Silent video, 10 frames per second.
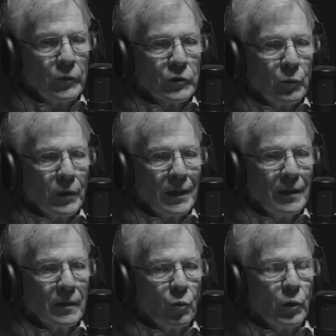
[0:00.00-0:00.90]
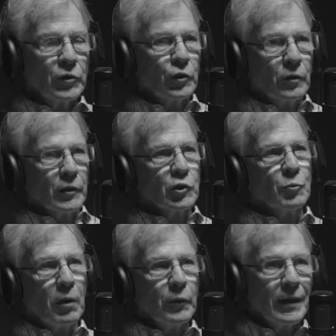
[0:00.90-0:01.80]
so when it hit the windshield, it
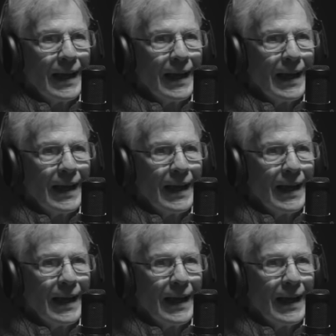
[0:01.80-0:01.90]
exploded